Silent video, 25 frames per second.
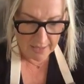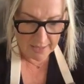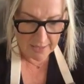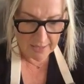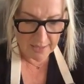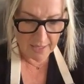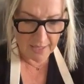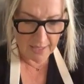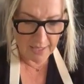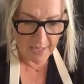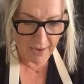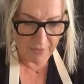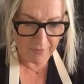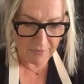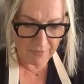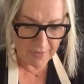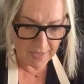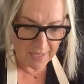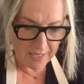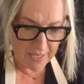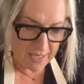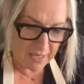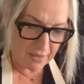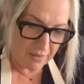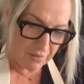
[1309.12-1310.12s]
it's a
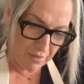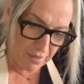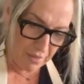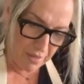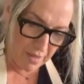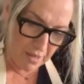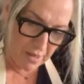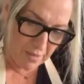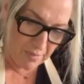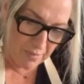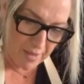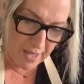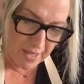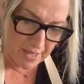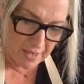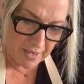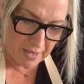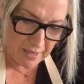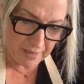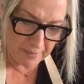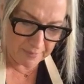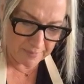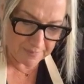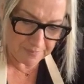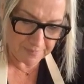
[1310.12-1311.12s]
lovely thick
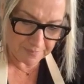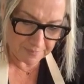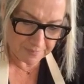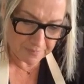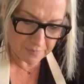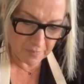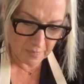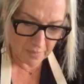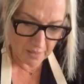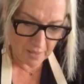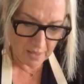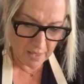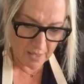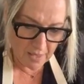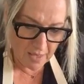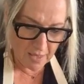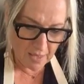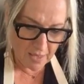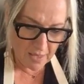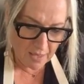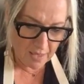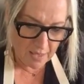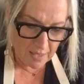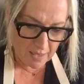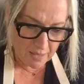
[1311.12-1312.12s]
batter
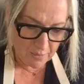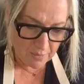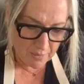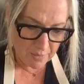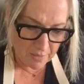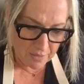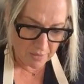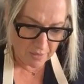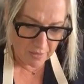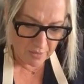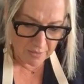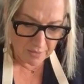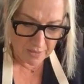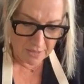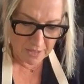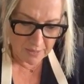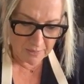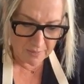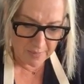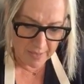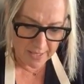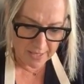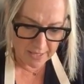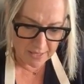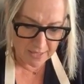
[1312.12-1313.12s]
with those
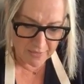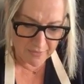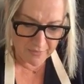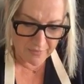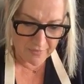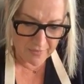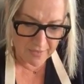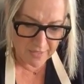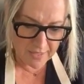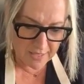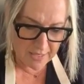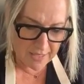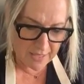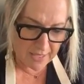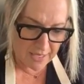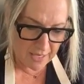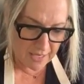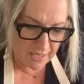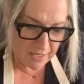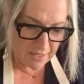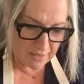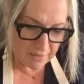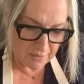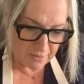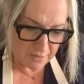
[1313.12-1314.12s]
specks of
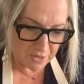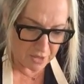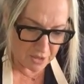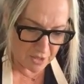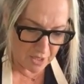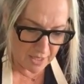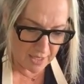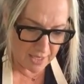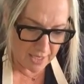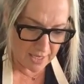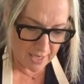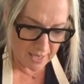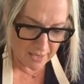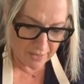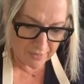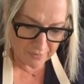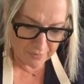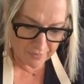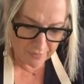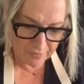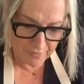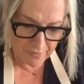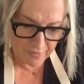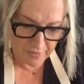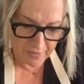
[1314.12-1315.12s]
vanilla, which I
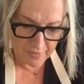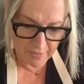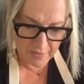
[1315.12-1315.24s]
love.